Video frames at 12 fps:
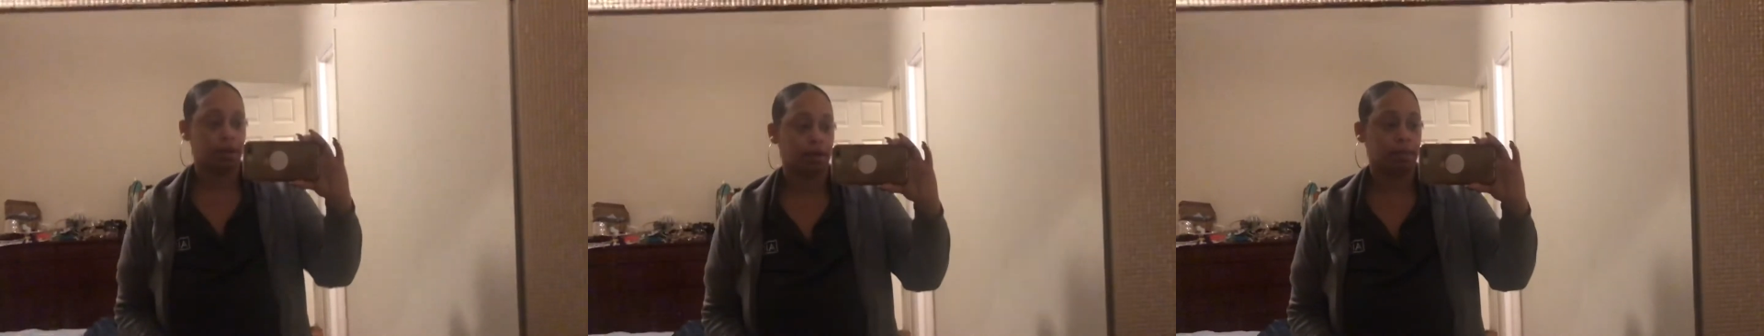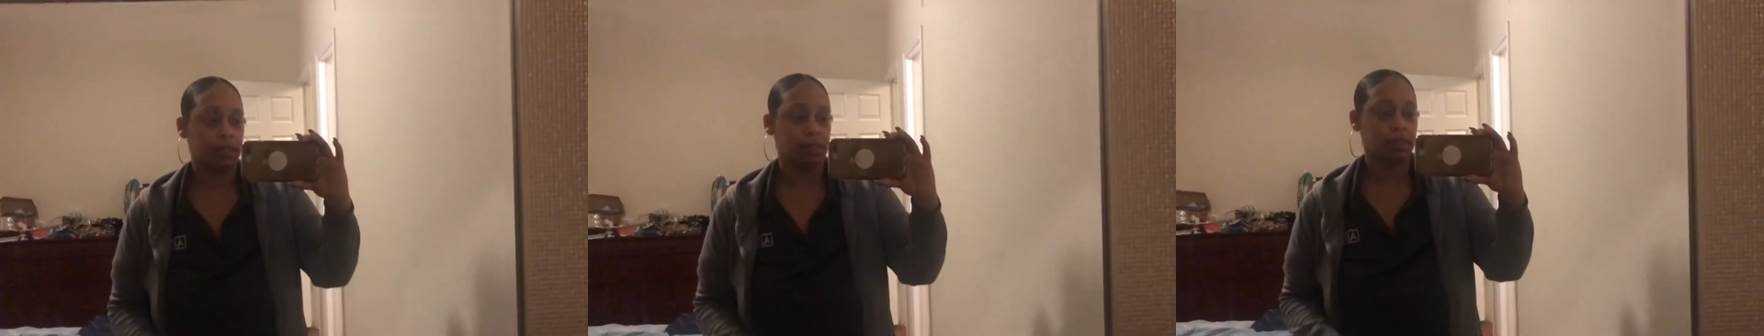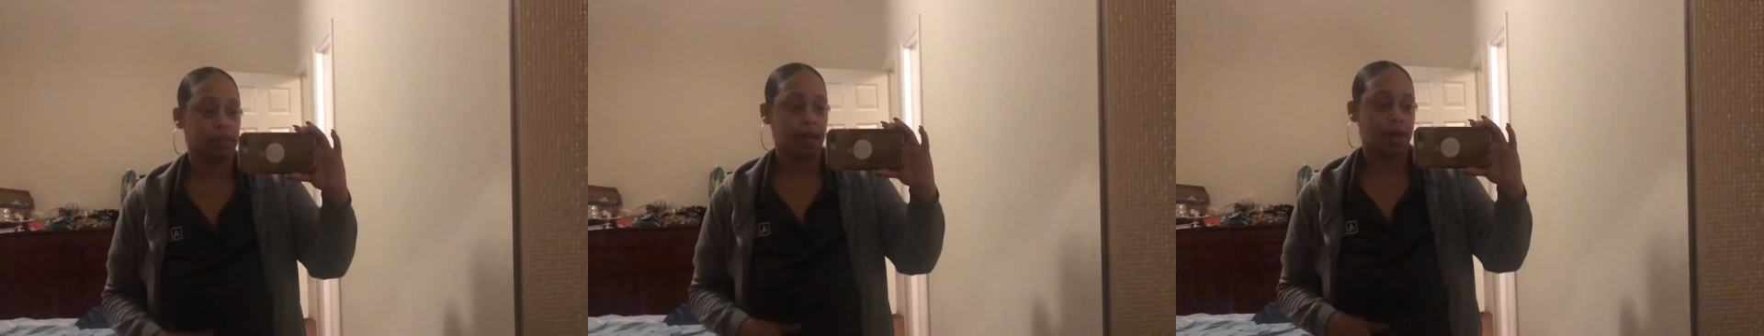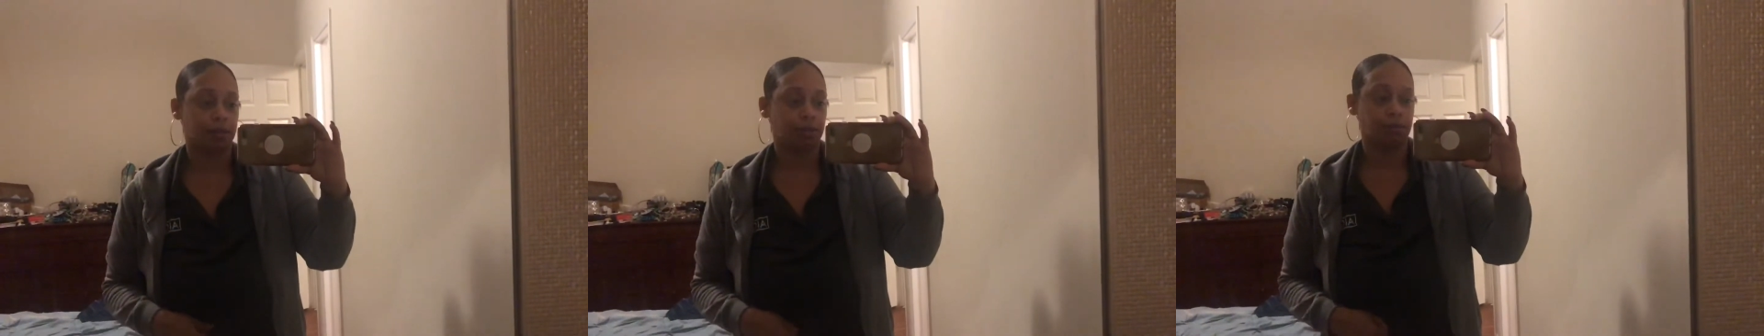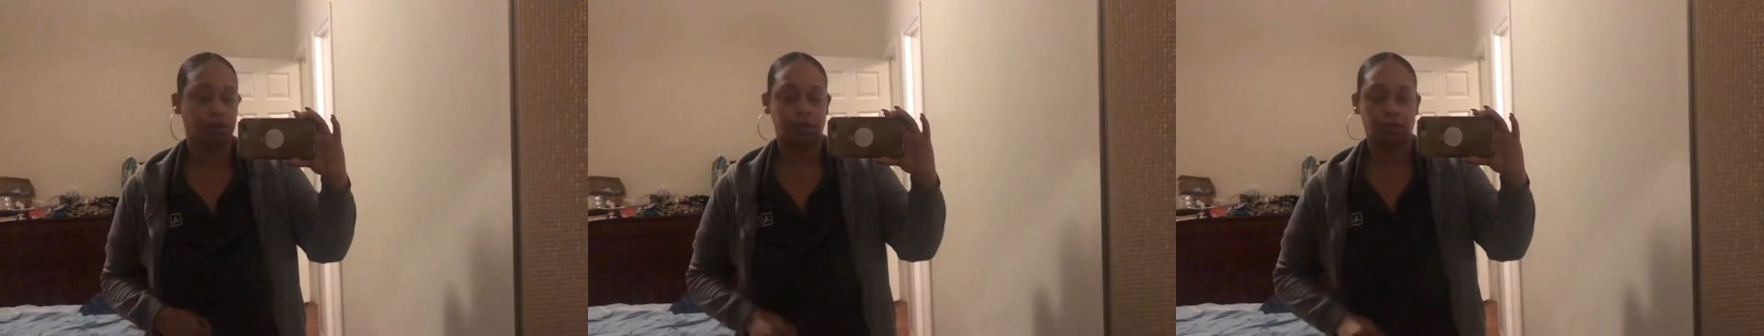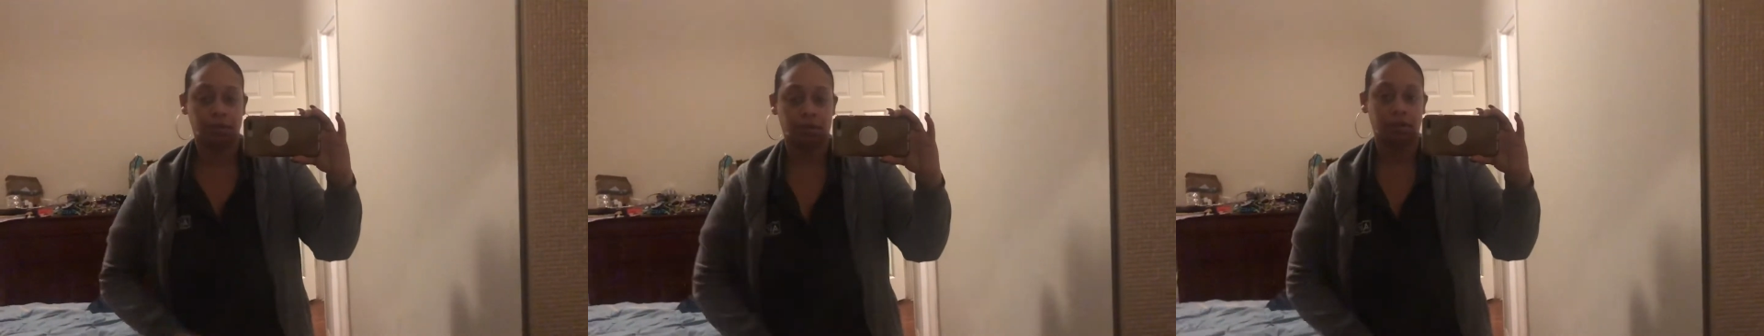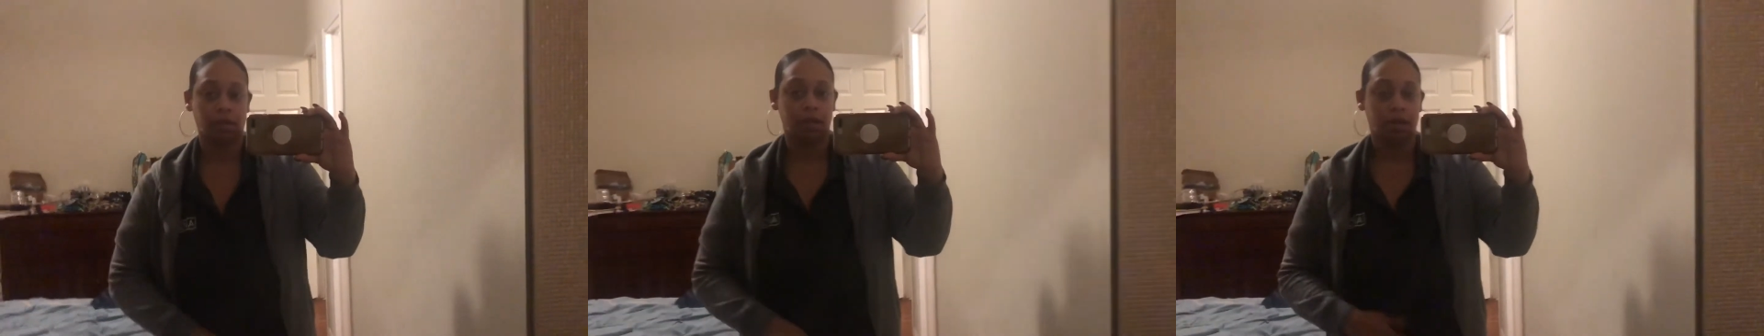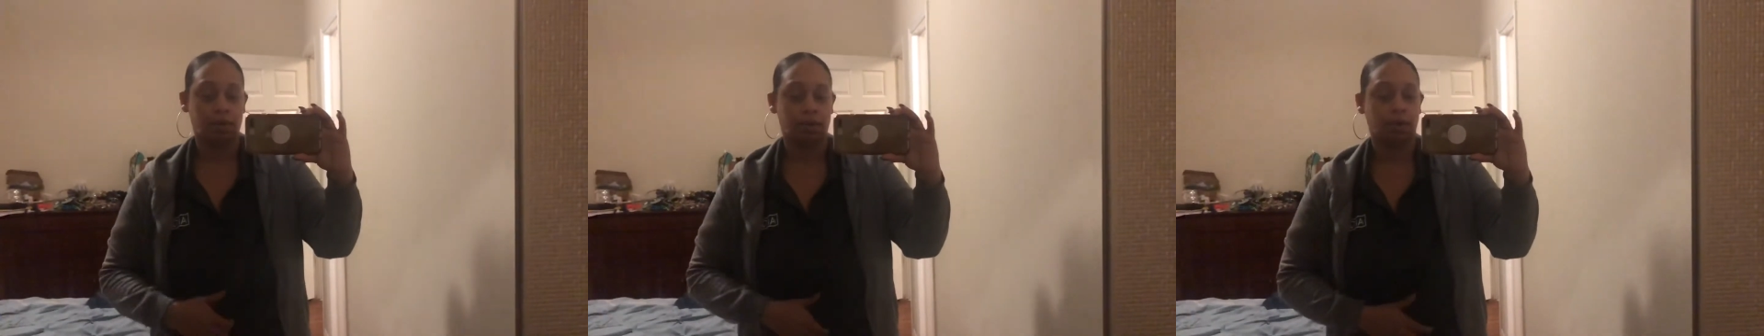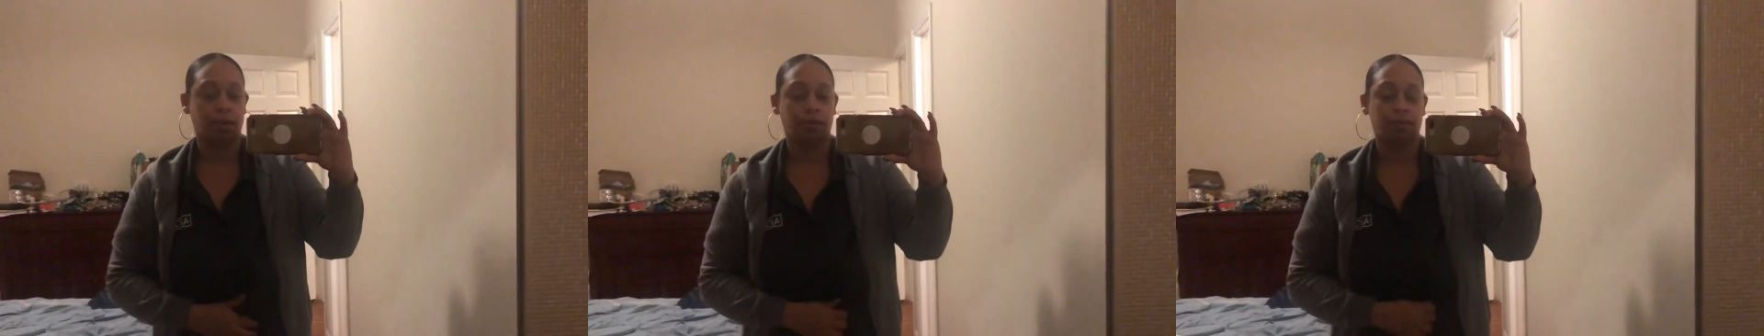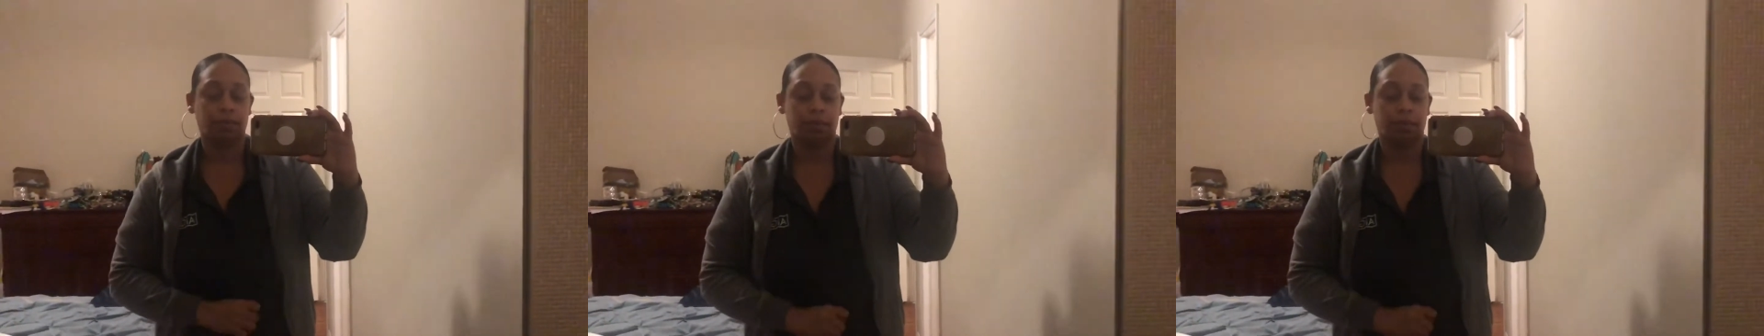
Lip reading: a business casual. Well,